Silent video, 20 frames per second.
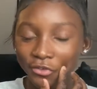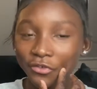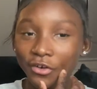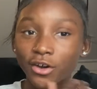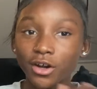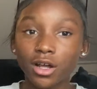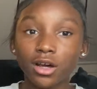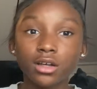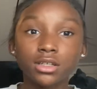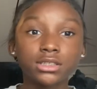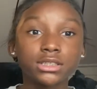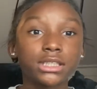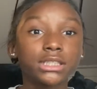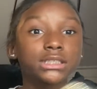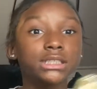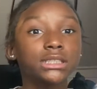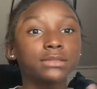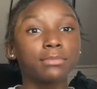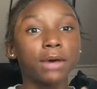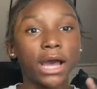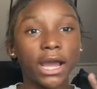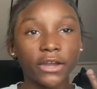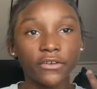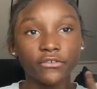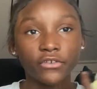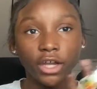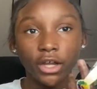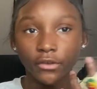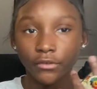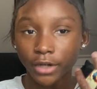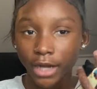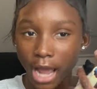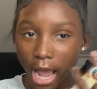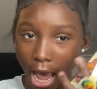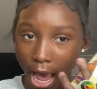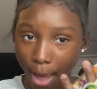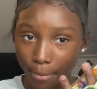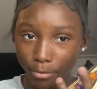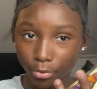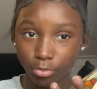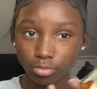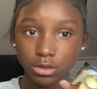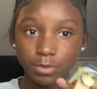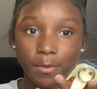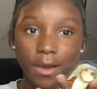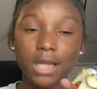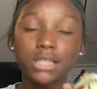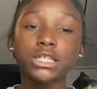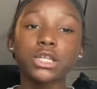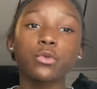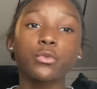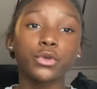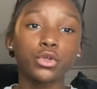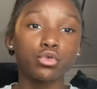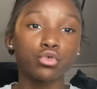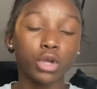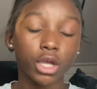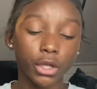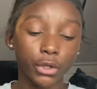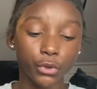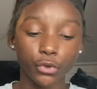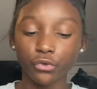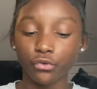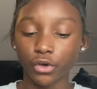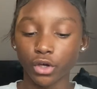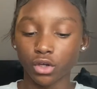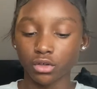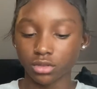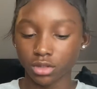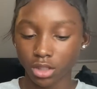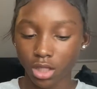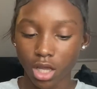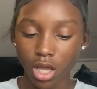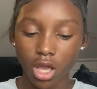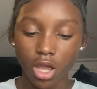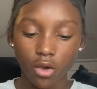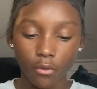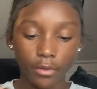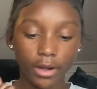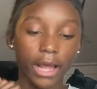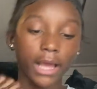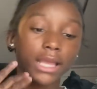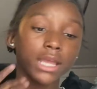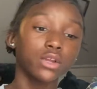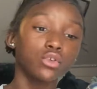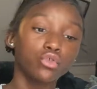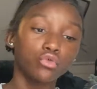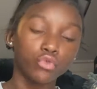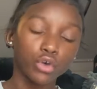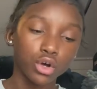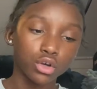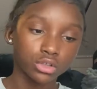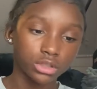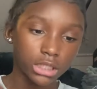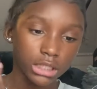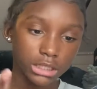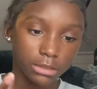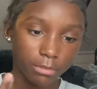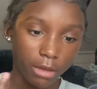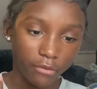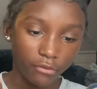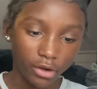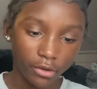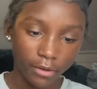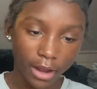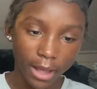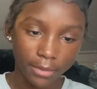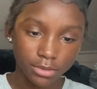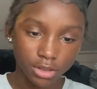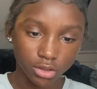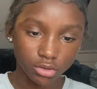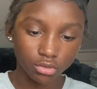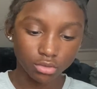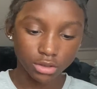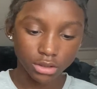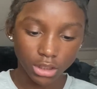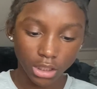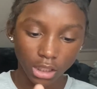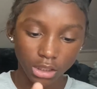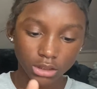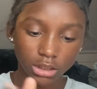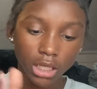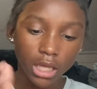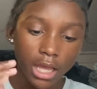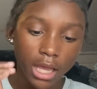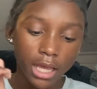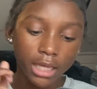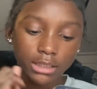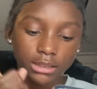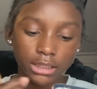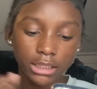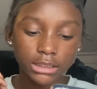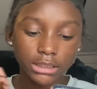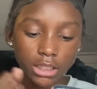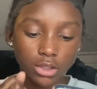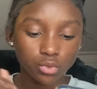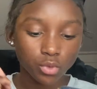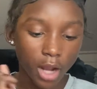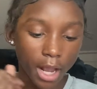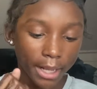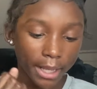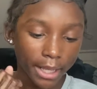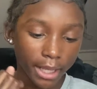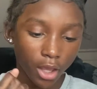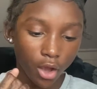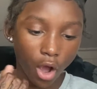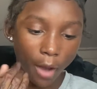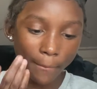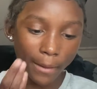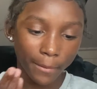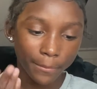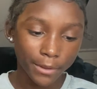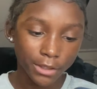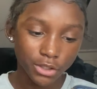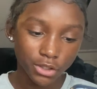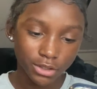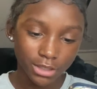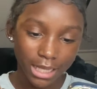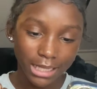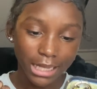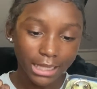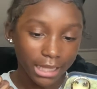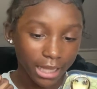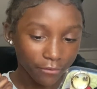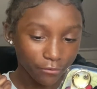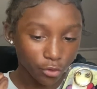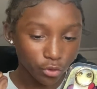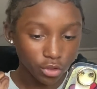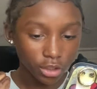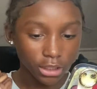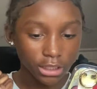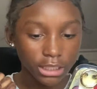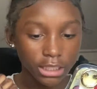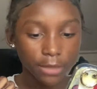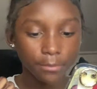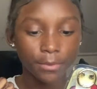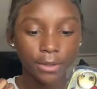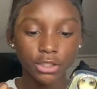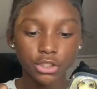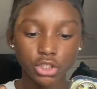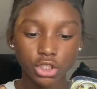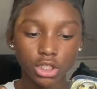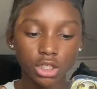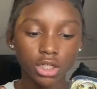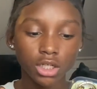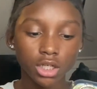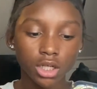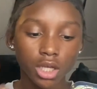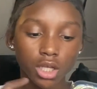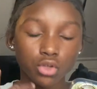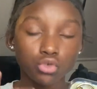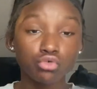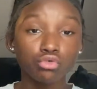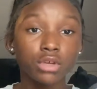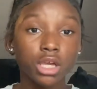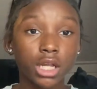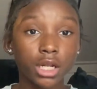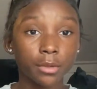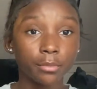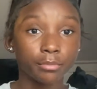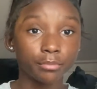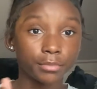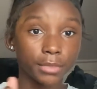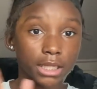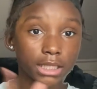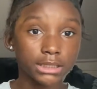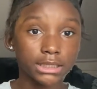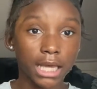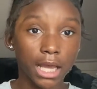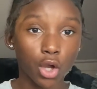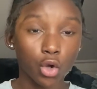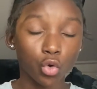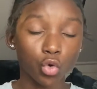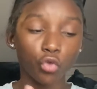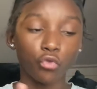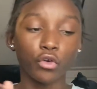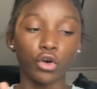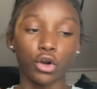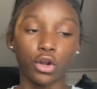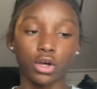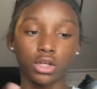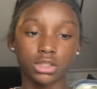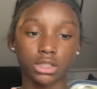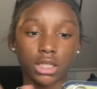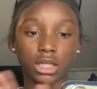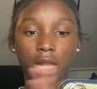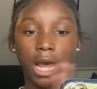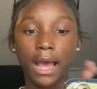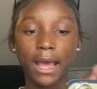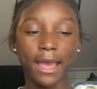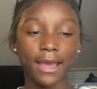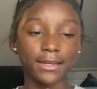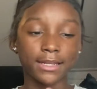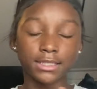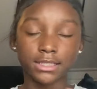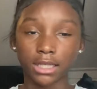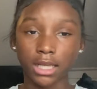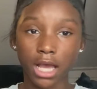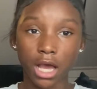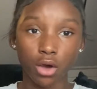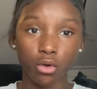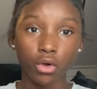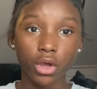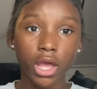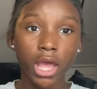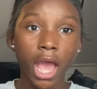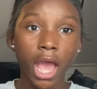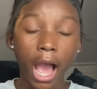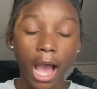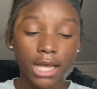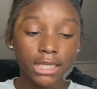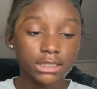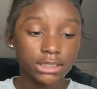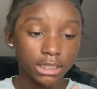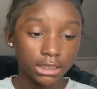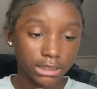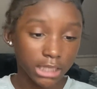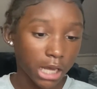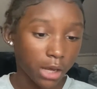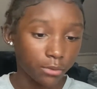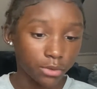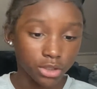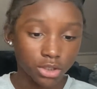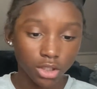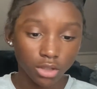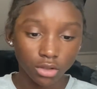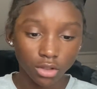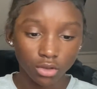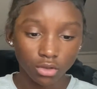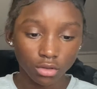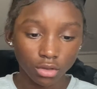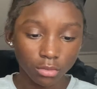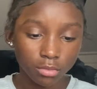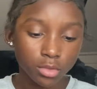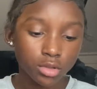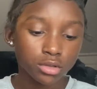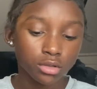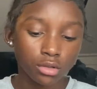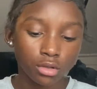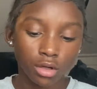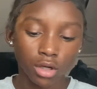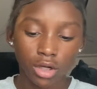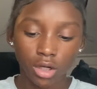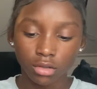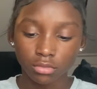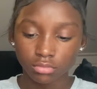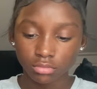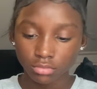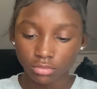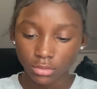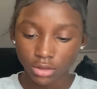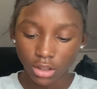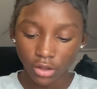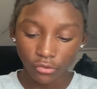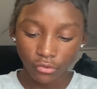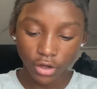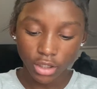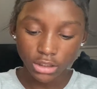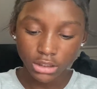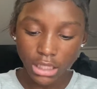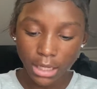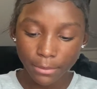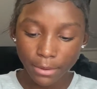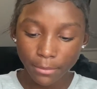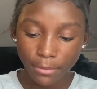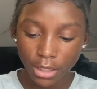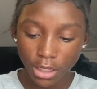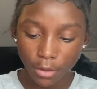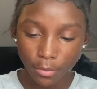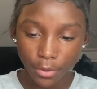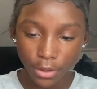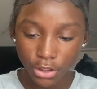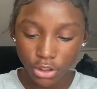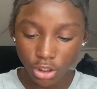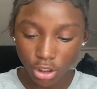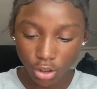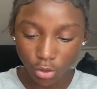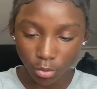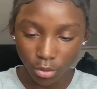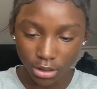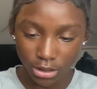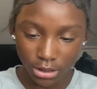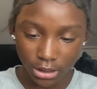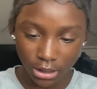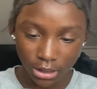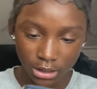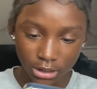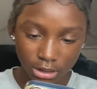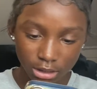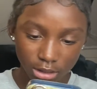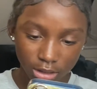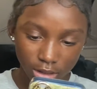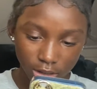Photos. This is my favorite app, especially when you get new phones. When I get new phones, this is my favorite app to use because this is where I can get all my pictures at. Like, if you delete a picture, you get them inside Google Photos. And I had this account since I was so little. Let me show y'all. The first time I made a picture was this.